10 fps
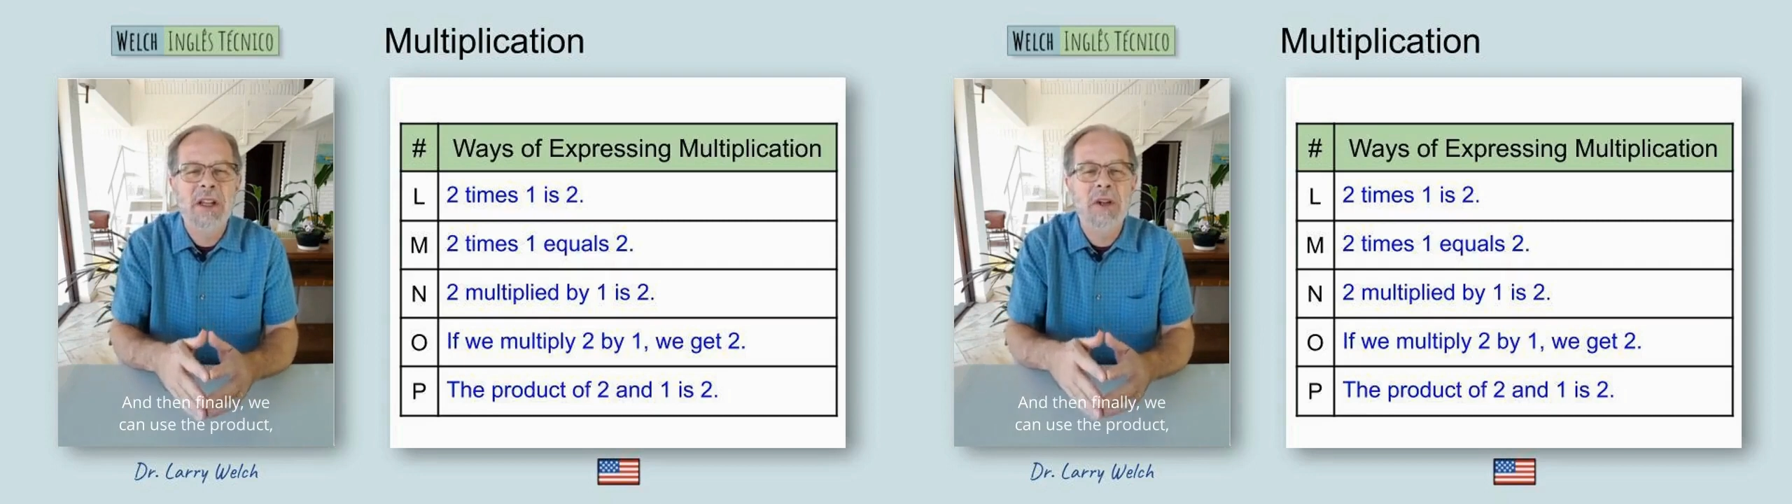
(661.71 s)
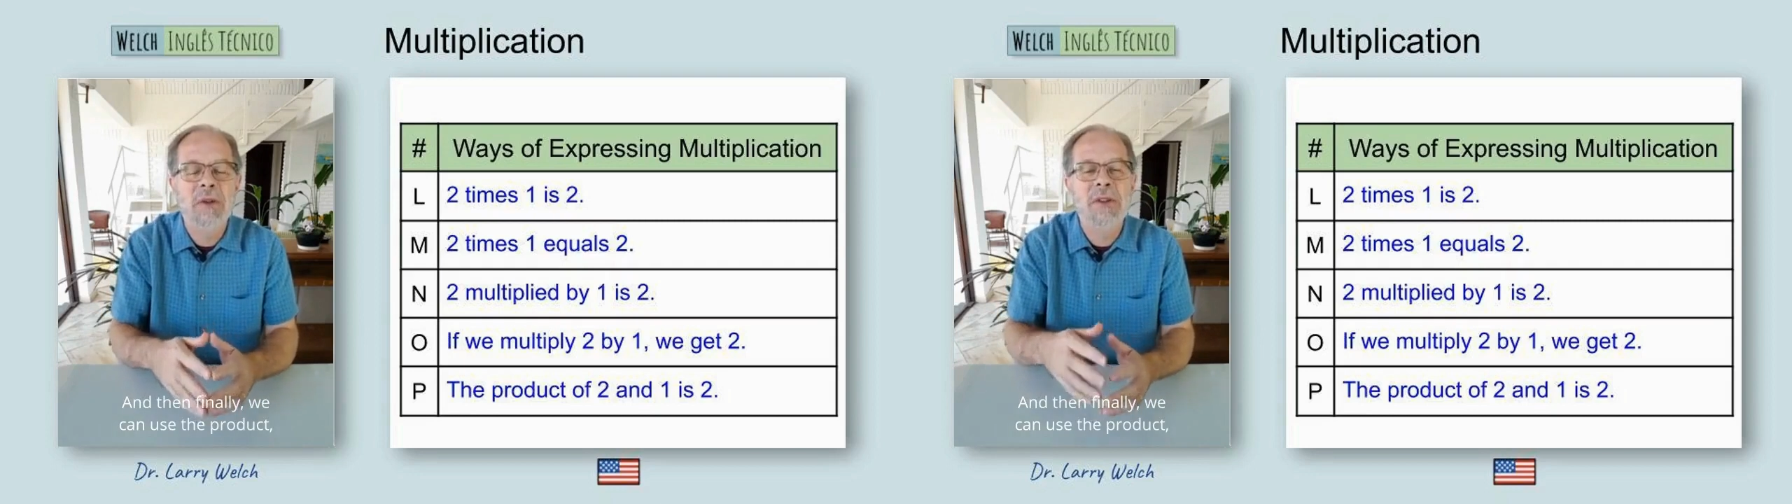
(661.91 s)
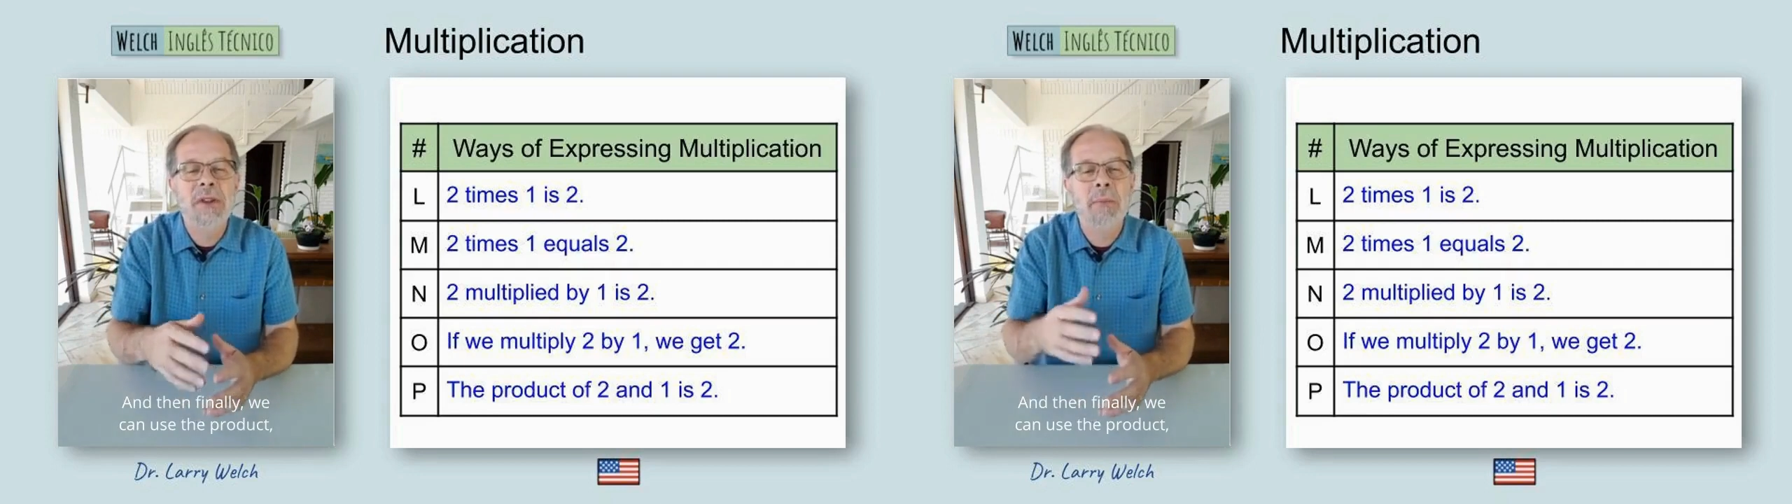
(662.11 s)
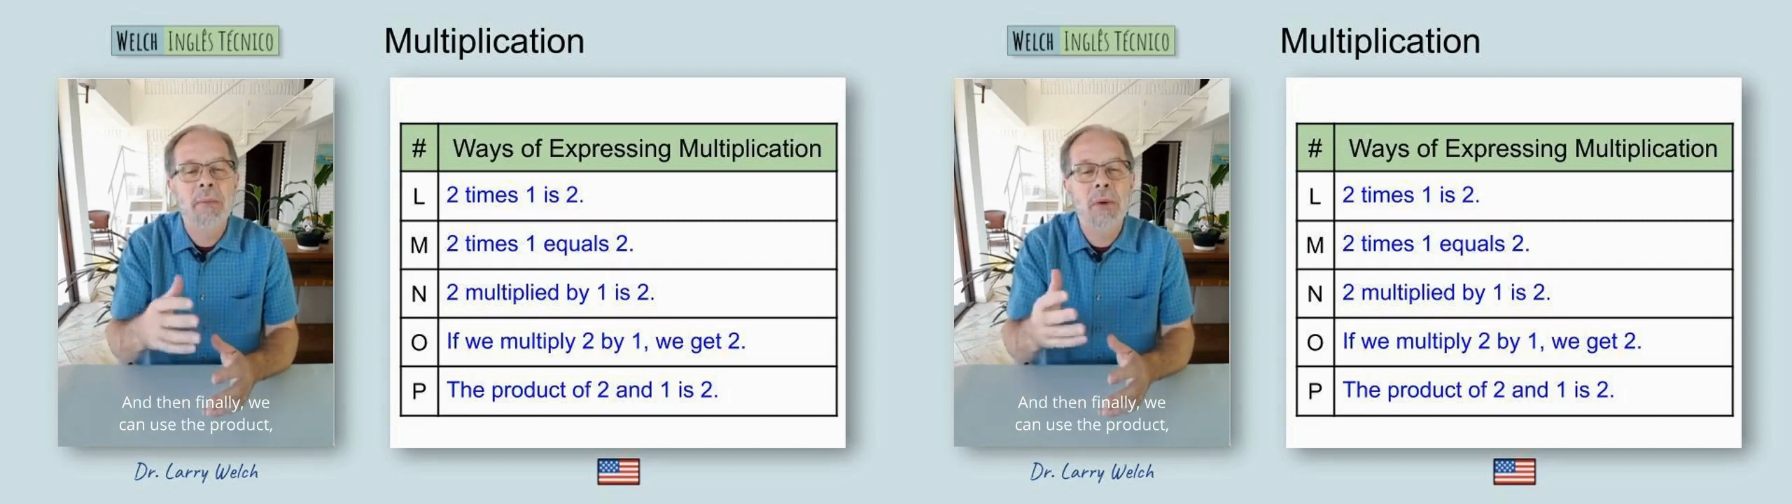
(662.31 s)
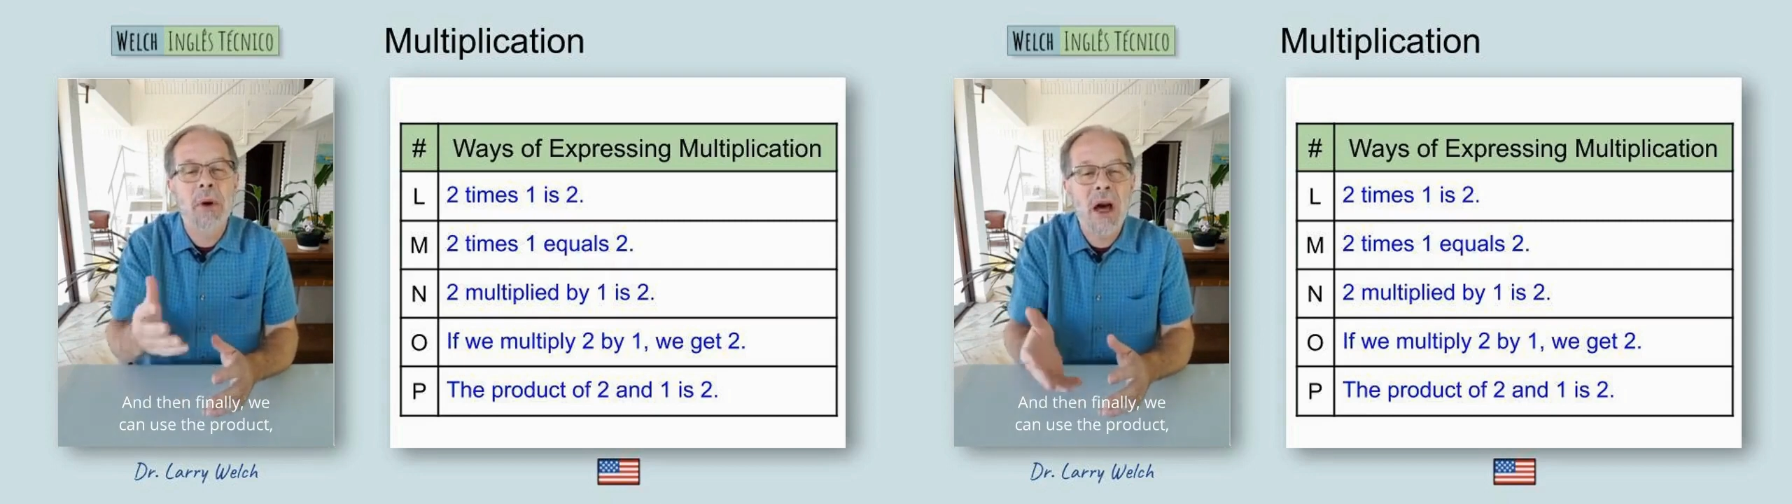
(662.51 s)
use the
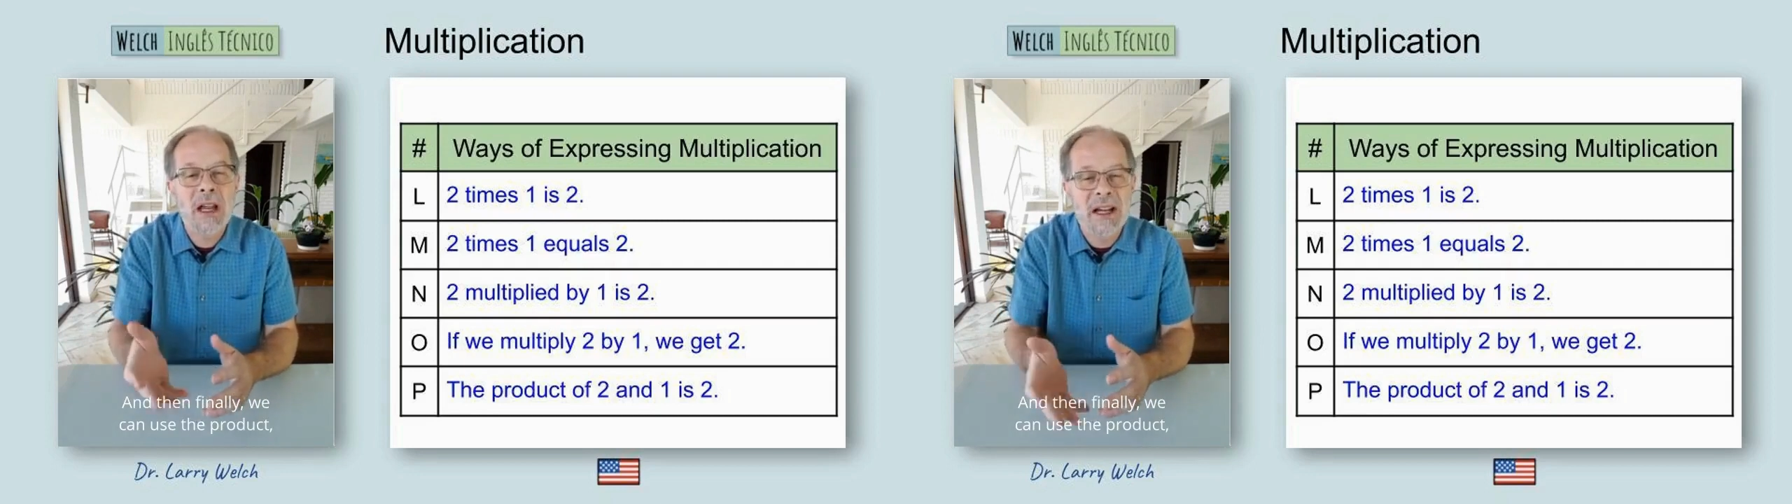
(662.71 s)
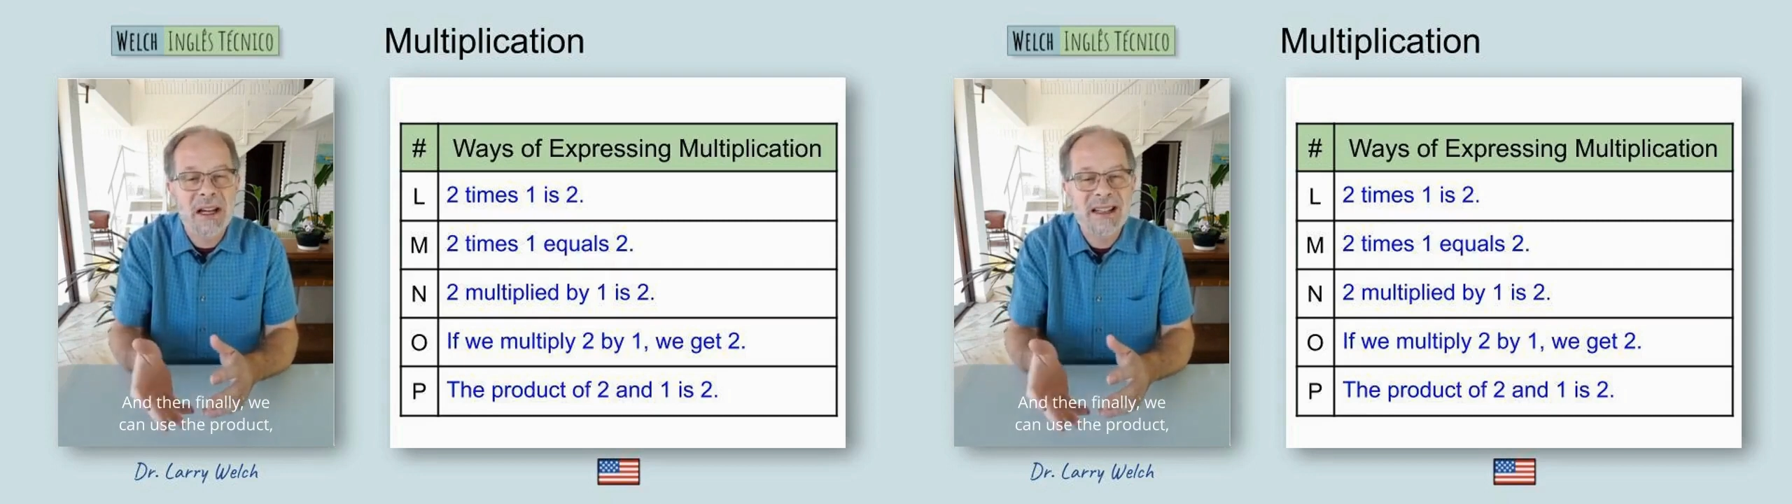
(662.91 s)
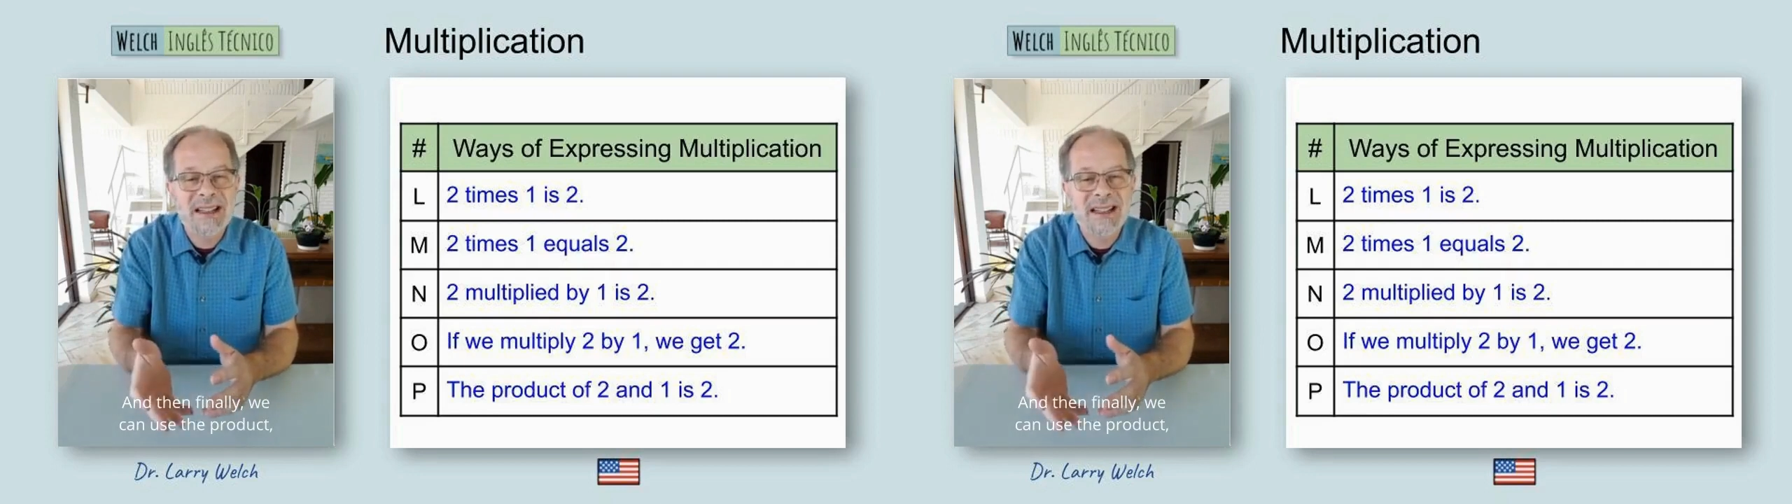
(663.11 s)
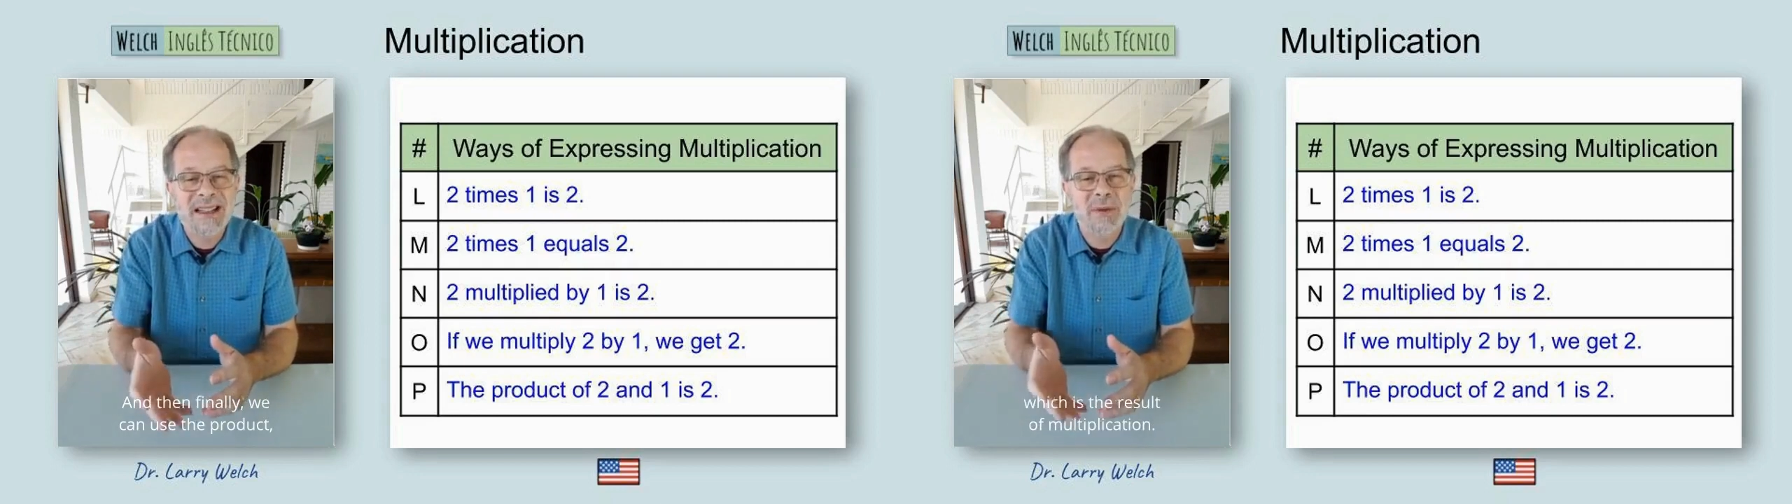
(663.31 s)
product,